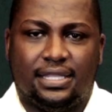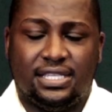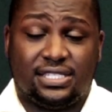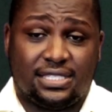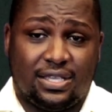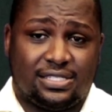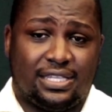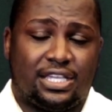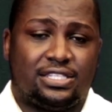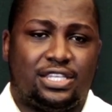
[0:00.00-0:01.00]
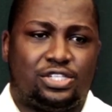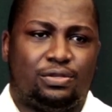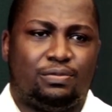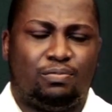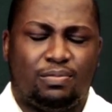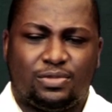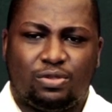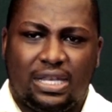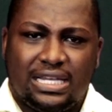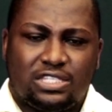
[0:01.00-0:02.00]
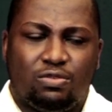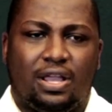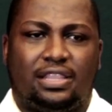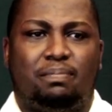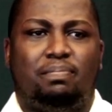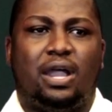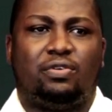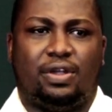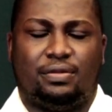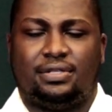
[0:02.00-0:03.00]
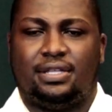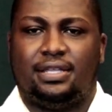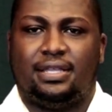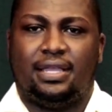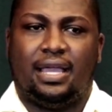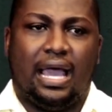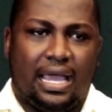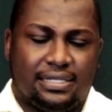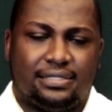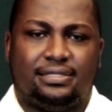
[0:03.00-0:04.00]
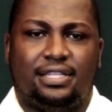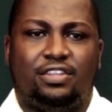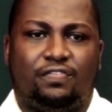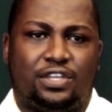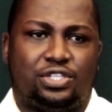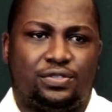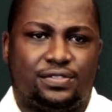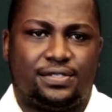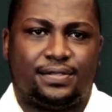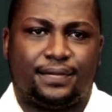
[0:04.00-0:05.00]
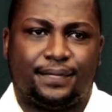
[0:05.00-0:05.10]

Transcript: This is our second session, so let us look at the background and the definitions.